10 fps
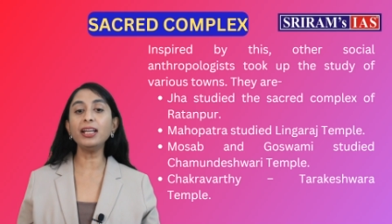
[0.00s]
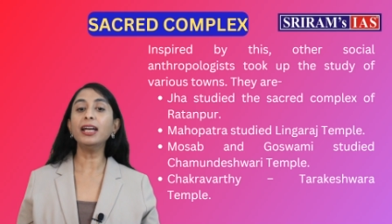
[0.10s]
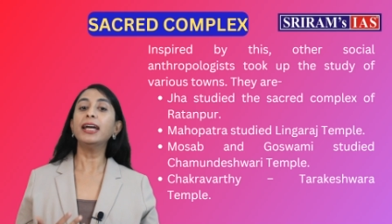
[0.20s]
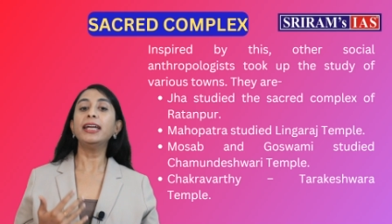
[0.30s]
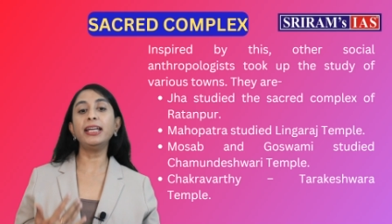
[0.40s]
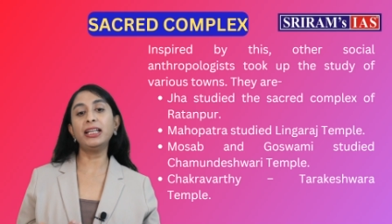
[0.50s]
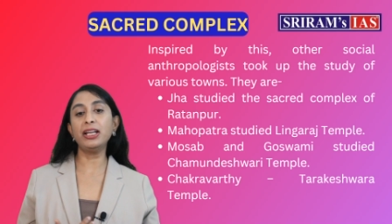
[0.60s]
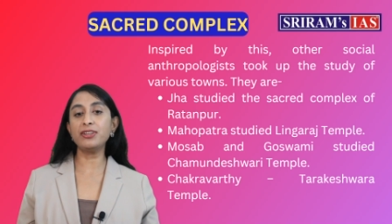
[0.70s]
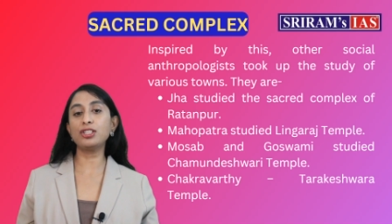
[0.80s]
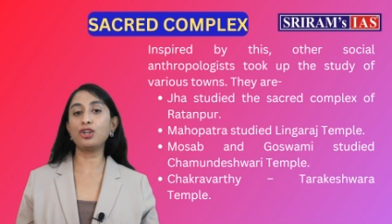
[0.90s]
he gave us
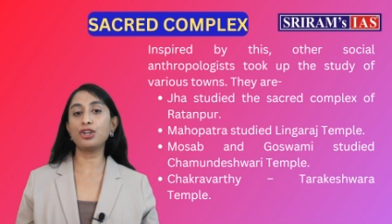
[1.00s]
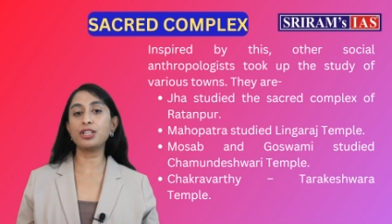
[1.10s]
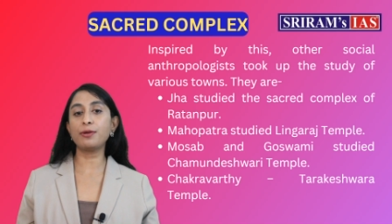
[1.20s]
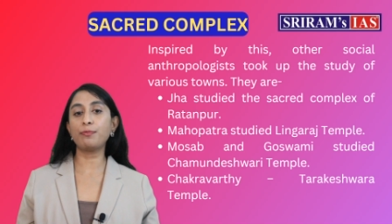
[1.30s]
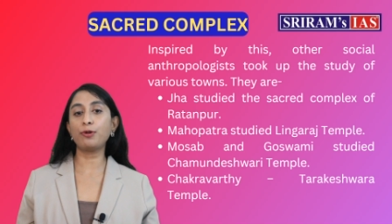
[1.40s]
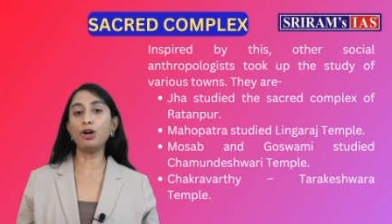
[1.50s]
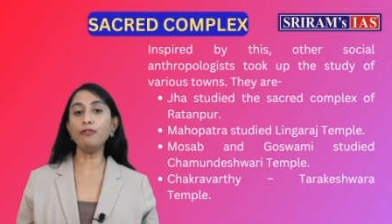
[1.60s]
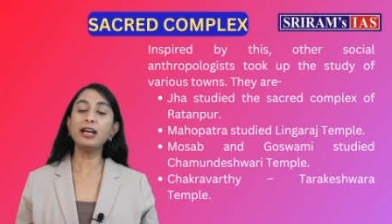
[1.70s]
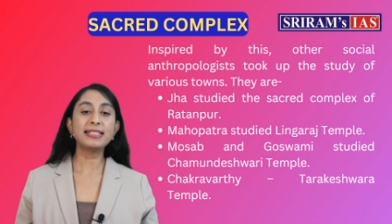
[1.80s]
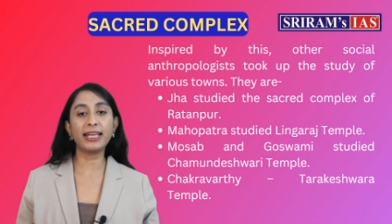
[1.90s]
the concept of
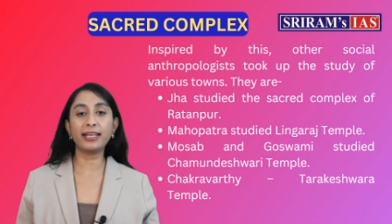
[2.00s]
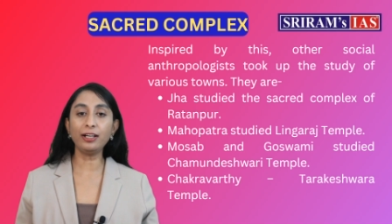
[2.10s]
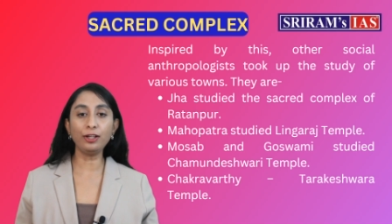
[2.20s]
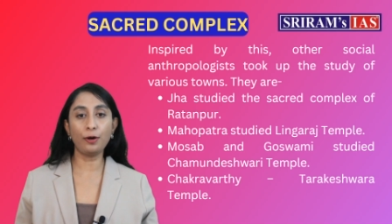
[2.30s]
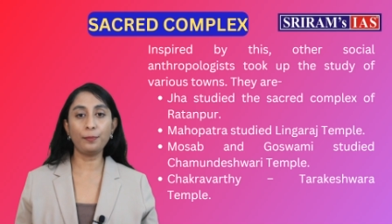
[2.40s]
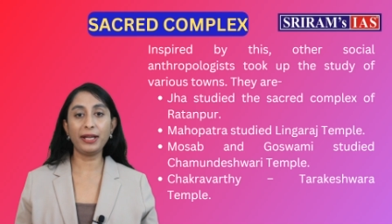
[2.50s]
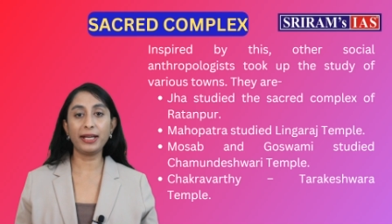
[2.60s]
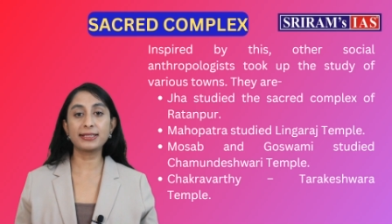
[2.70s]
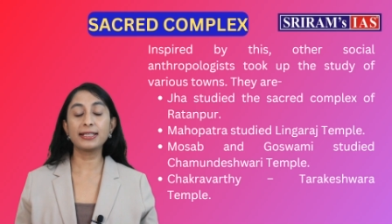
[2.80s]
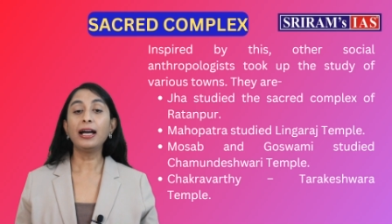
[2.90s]
sacred complex.
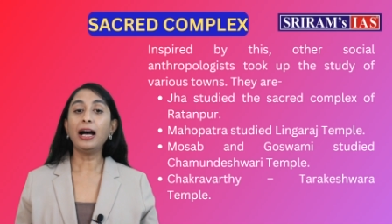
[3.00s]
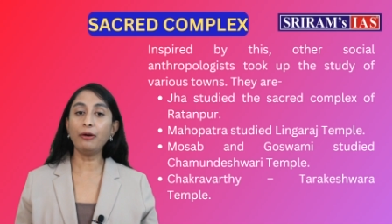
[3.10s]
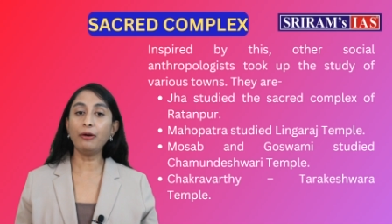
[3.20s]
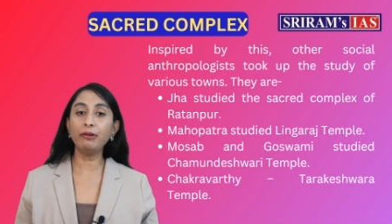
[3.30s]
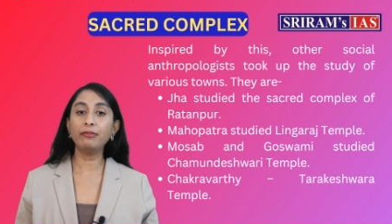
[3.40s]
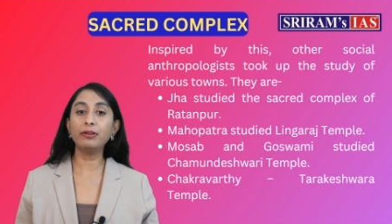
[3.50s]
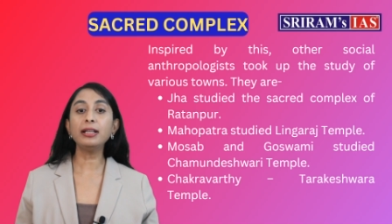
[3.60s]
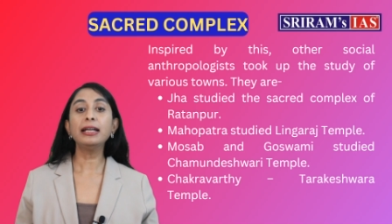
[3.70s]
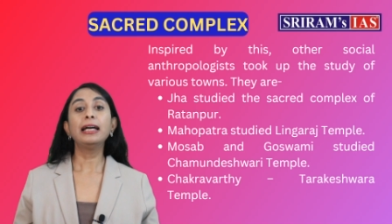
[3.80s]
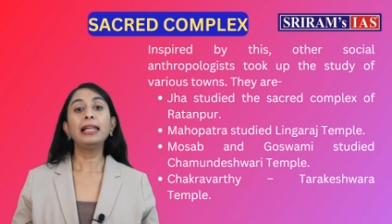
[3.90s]
However,
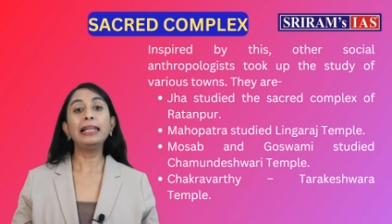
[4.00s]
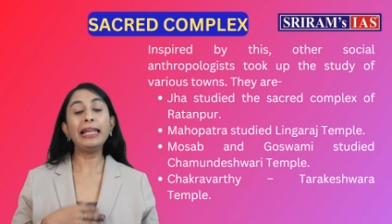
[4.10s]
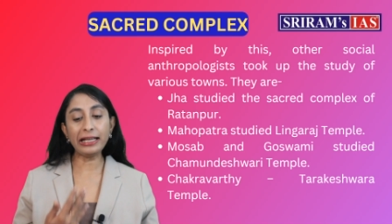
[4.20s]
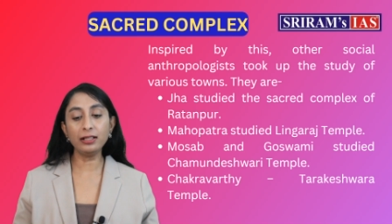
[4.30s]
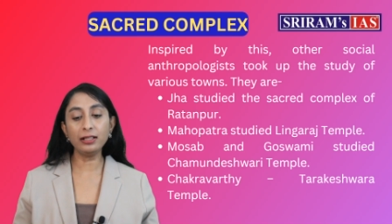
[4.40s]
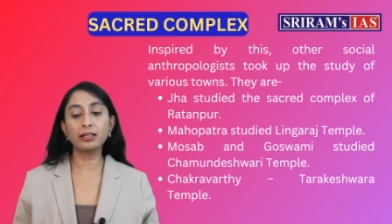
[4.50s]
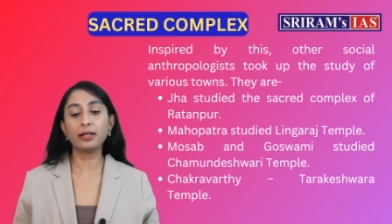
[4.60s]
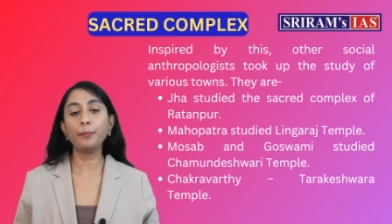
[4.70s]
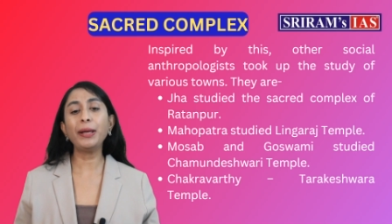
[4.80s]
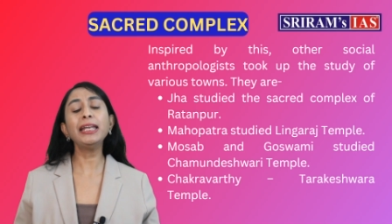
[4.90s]
later
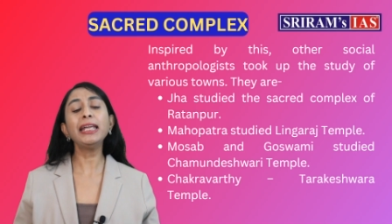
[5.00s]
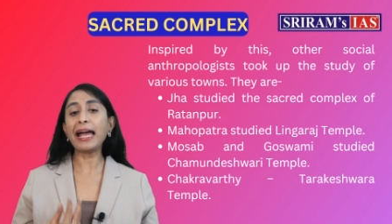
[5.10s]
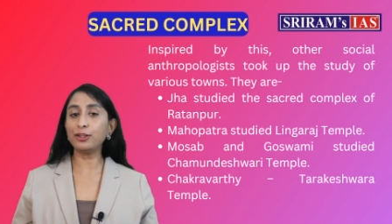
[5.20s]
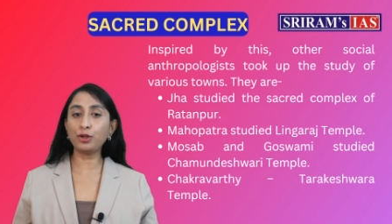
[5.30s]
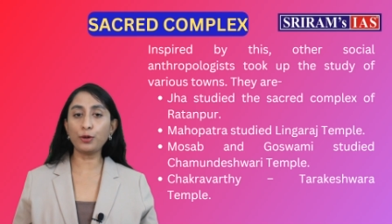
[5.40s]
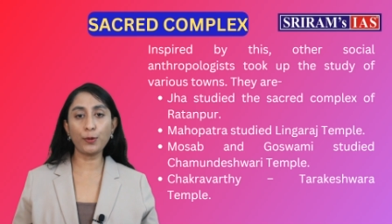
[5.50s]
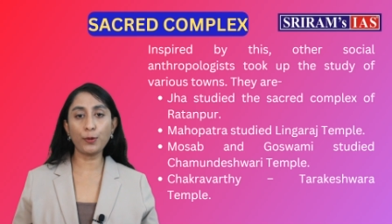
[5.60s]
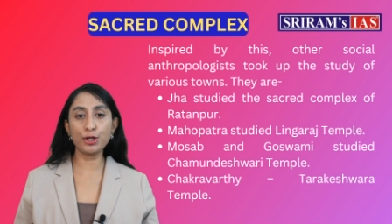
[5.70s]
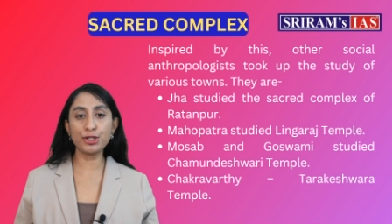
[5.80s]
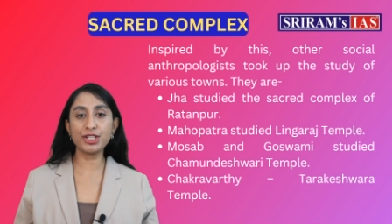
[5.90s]
many
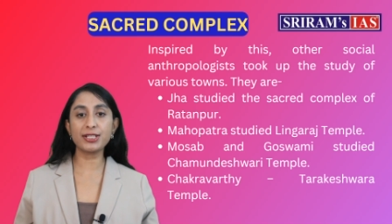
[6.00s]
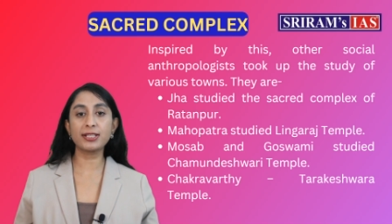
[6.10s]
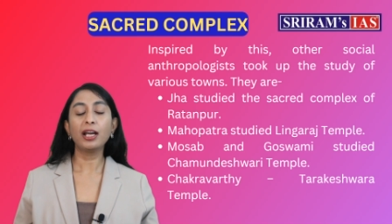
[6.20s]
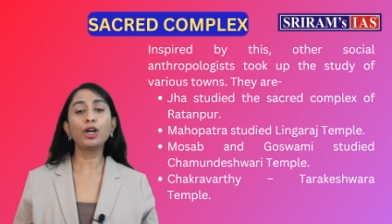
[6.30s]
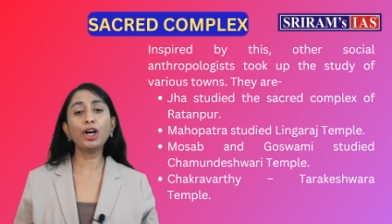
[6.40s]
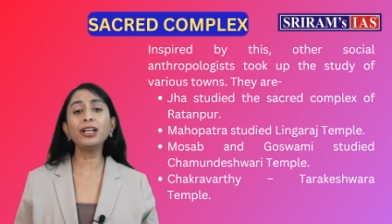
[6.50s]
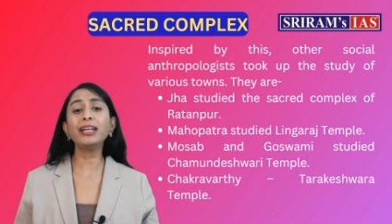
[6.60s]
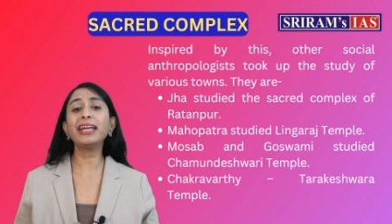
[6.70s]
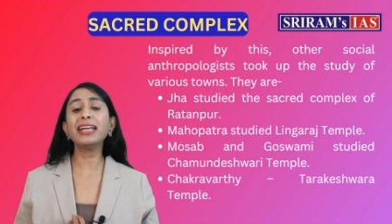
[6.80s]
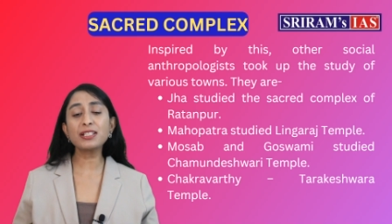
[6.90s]
anthropologists got
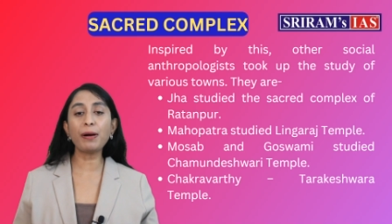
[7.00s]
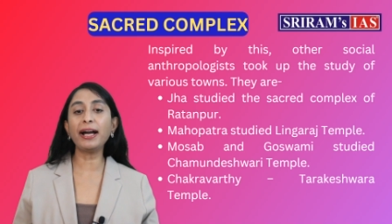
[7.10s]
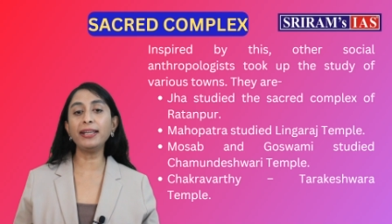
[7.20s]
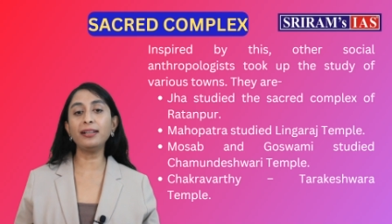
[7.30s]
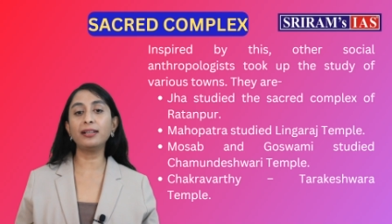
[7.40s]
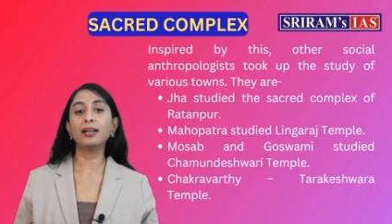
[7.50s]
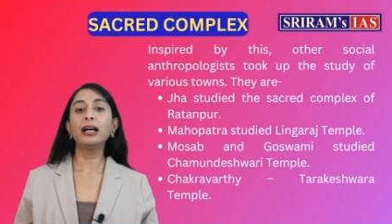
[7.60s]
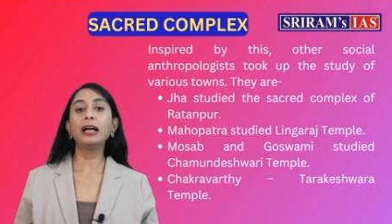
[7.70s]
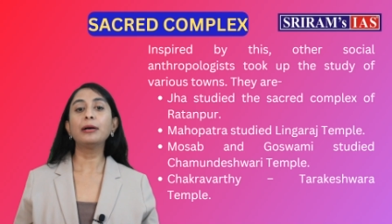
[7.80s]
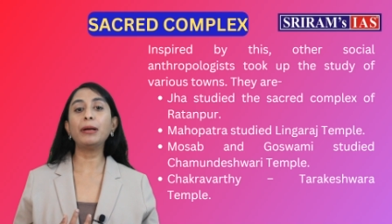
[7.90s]
inspired
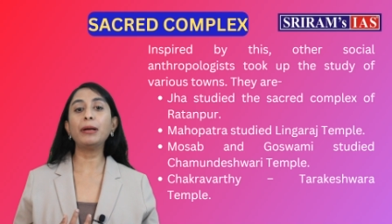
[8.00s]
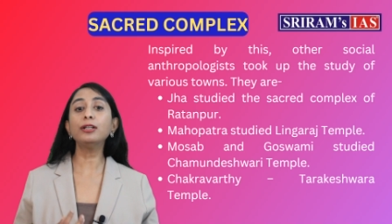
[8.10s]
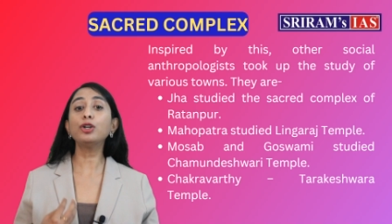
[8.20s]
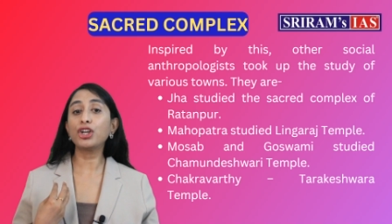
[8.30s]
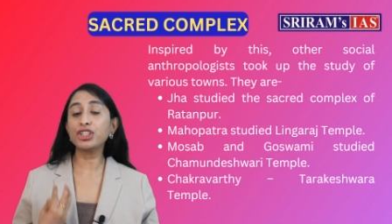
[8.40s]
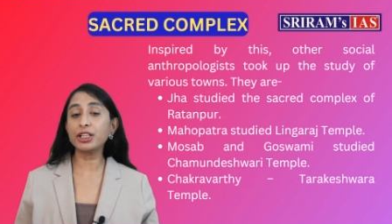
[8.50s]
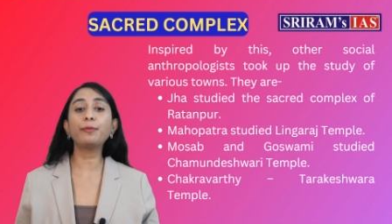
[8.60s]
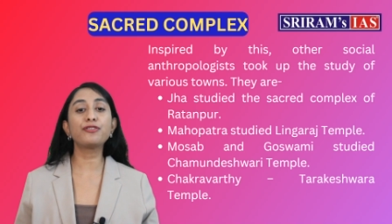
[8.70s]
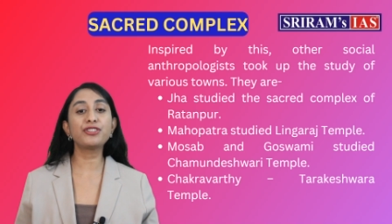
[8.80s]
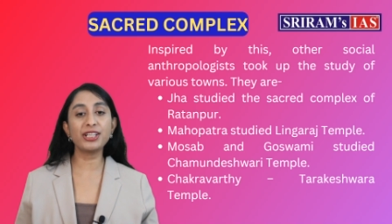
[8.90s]
by the concept of
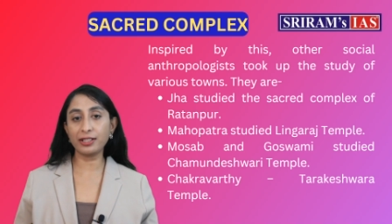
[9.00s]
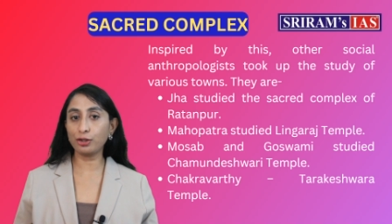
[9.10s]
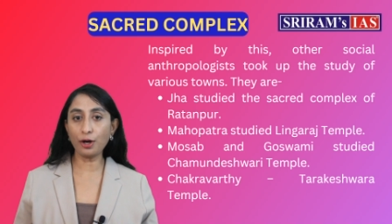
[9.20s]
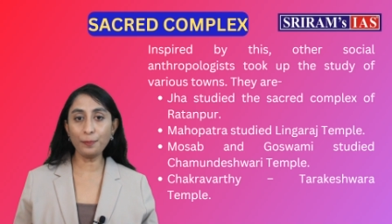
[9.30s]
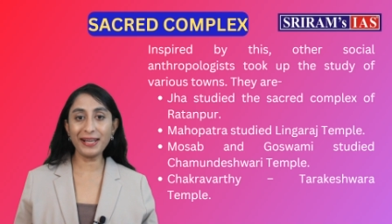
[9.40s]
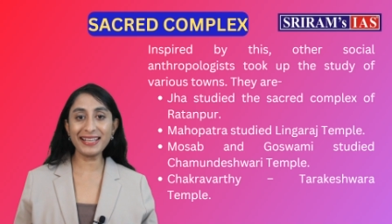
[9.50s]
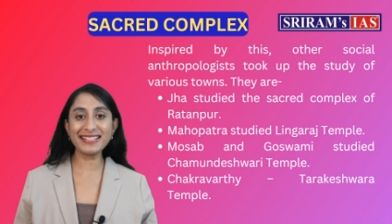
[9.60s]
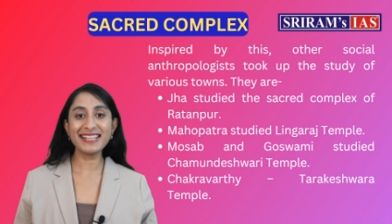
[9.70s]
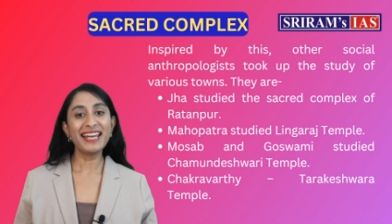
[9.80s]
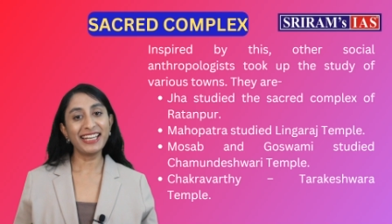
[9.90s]
sacred complex
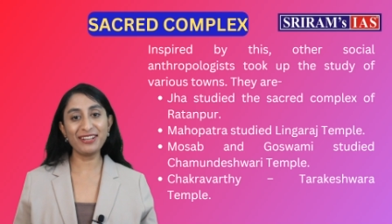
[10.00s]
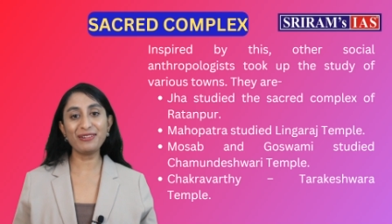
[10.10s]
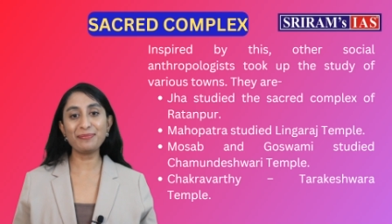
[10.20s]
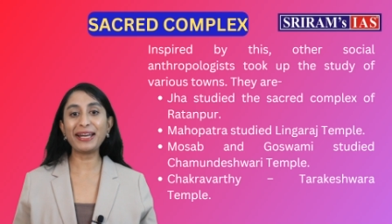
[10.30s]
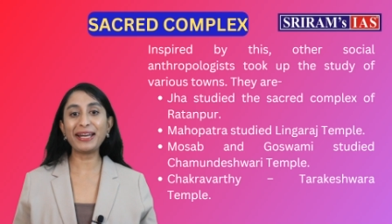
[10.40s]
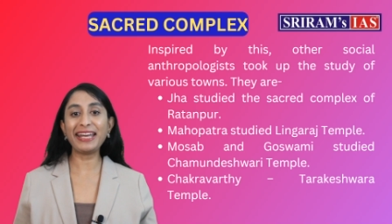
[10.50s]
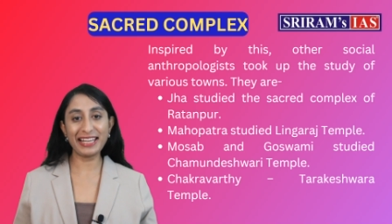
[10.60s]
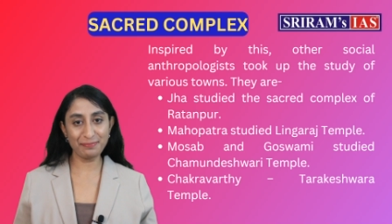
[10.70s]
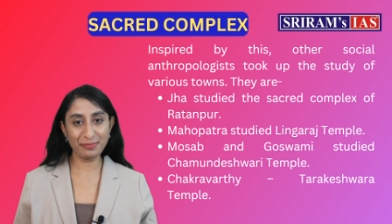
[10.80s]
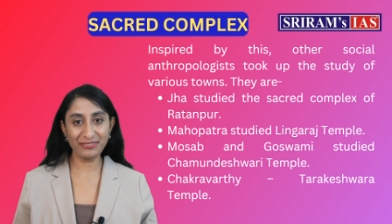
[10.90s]
given by L.P.
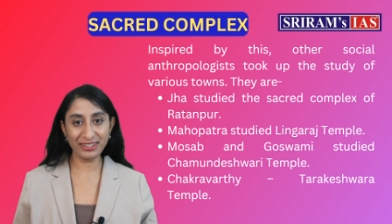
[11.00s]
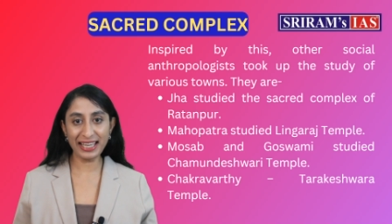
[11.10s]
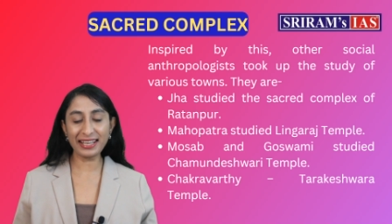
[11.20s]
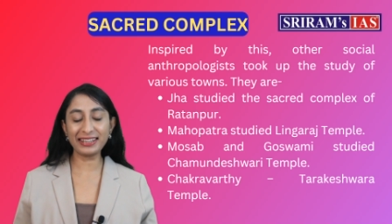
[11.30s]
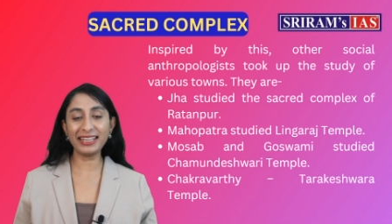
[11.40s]
Vidyarthi,